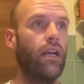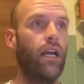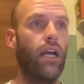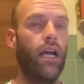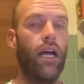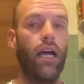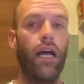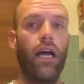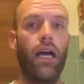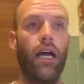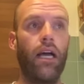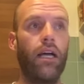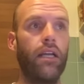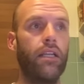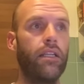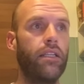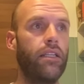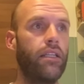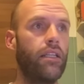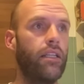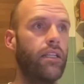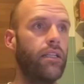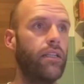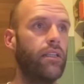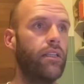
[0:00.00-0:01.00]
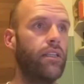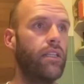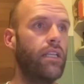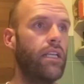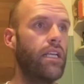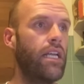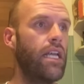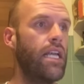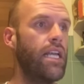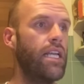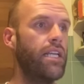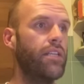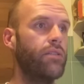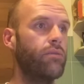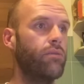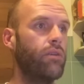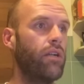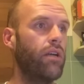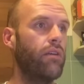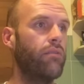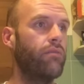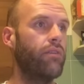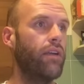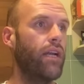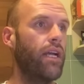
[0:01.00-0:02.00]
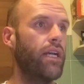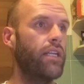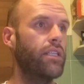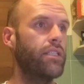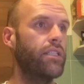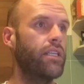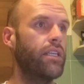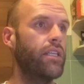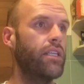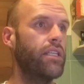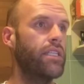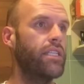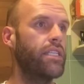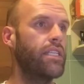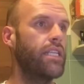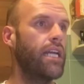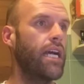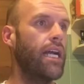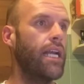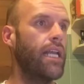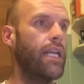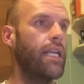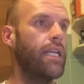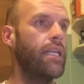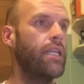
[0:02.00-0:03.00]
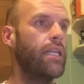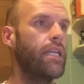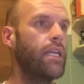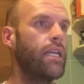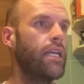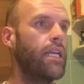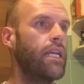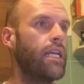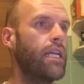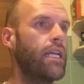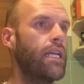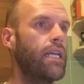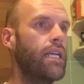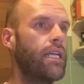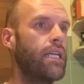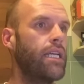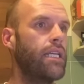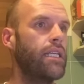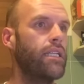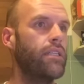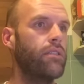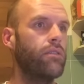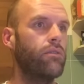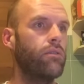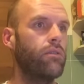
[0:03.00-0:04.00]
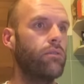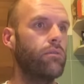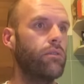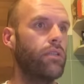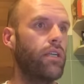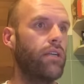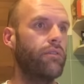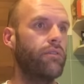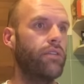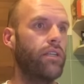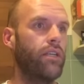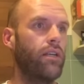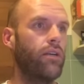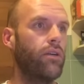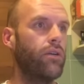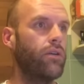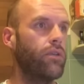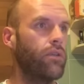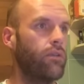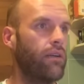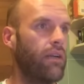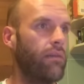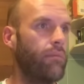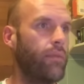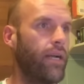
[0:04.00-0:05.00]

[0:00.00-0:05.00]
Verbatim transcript: Uh, here's what I found. So the study is, oops, I have to go all the way